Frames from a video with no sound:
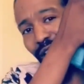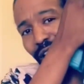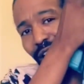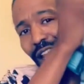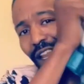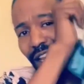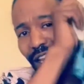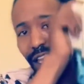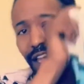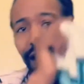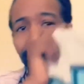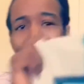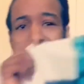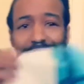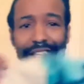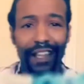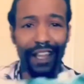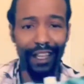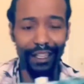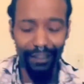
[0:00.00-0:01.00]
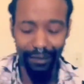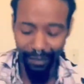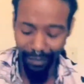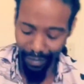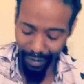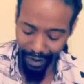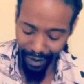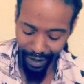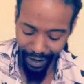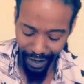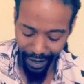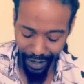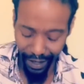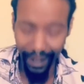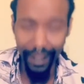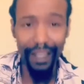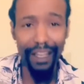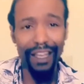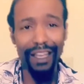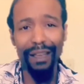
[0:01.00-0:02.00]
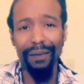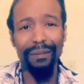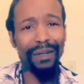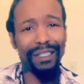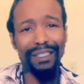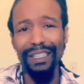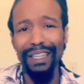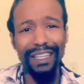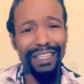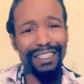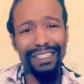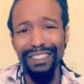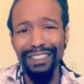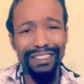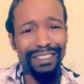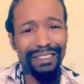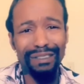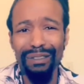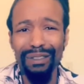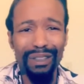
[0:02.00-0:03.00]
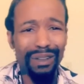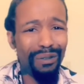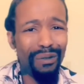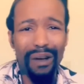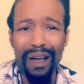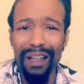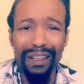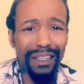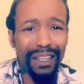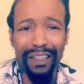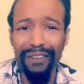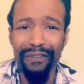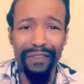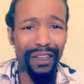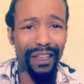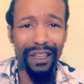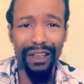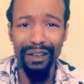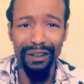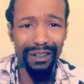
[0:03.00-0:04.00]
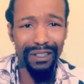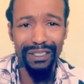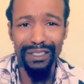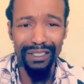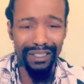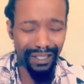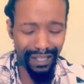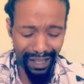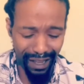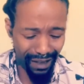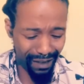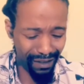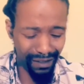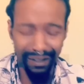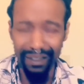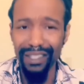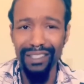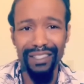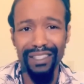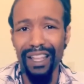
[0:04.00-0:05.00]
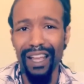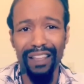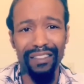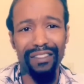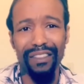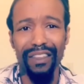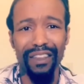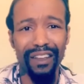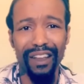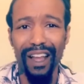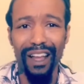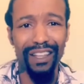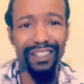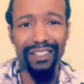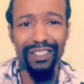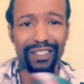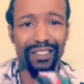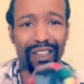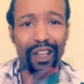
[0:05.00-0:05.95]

they got the nice print, but they just, the quality failed. It's just like, it's not there. I could just go,